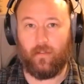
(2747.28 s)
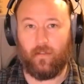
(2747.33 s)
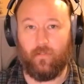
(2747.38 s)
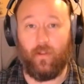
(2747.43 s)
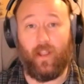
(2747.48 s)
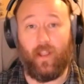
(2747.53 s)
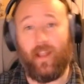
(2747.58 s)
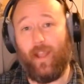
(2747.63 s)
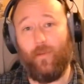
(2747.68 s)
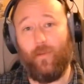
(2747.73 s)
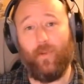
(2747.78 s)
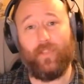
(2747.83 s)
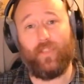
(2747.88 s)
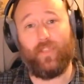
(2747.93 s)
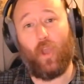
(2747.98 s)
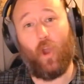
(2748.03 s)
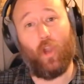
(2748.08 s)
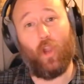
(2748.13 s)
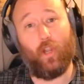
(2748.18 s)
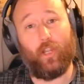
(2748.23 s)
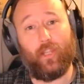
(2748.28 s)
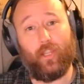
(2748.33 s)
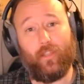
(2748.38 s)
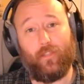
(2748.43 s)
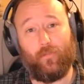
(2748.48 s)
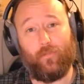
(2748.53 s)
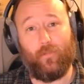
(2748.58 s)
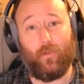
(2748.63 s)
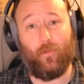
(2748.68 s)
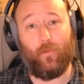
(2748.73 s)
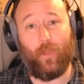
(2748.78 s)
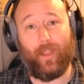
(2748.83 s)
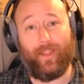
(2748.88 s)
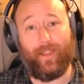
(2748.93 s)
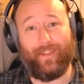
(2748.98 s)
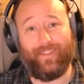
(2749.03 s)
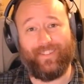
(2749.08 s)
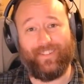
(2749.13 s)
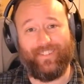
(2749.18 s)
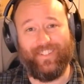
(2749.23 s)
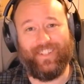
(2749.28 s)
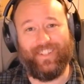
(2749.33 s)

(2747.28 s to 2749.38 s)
Right. I want the Hardy 3-weight.